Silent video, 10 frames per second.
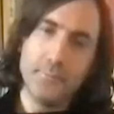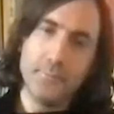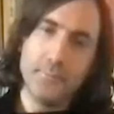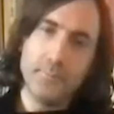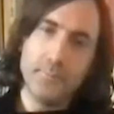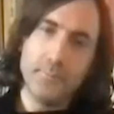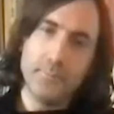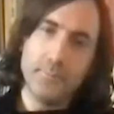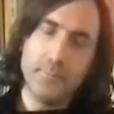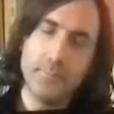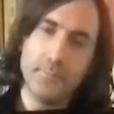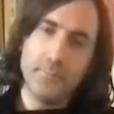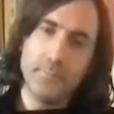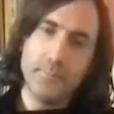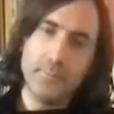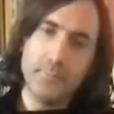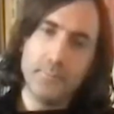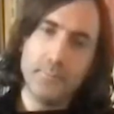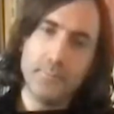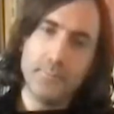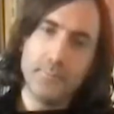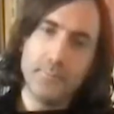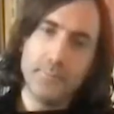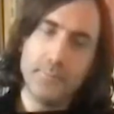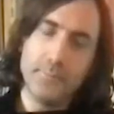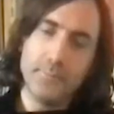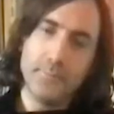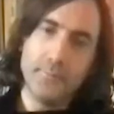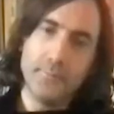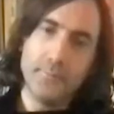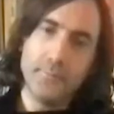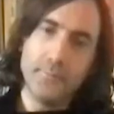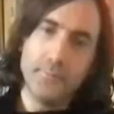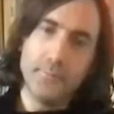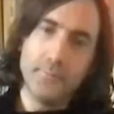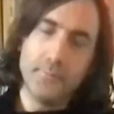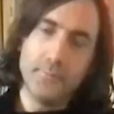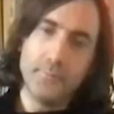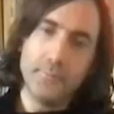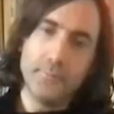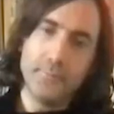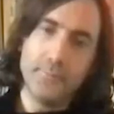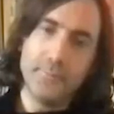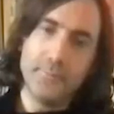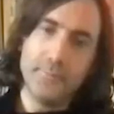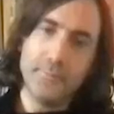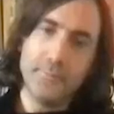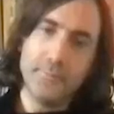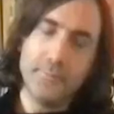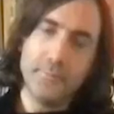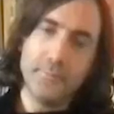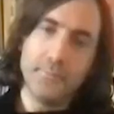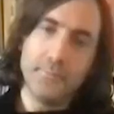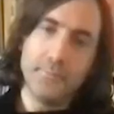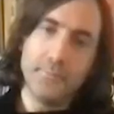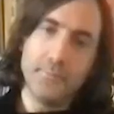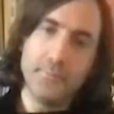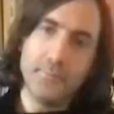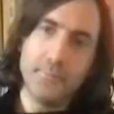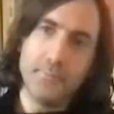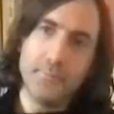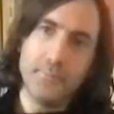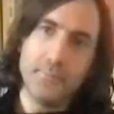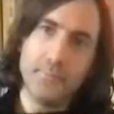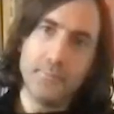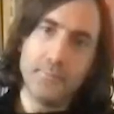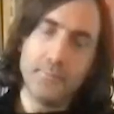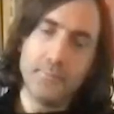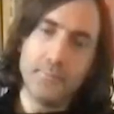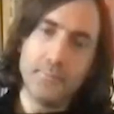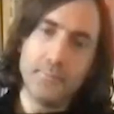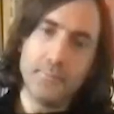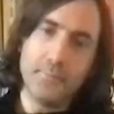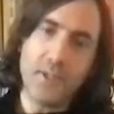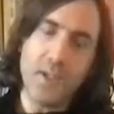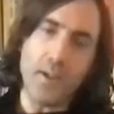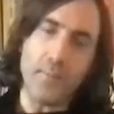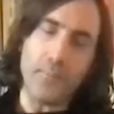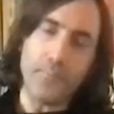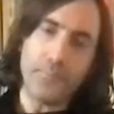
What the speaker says: The person shown says nothing.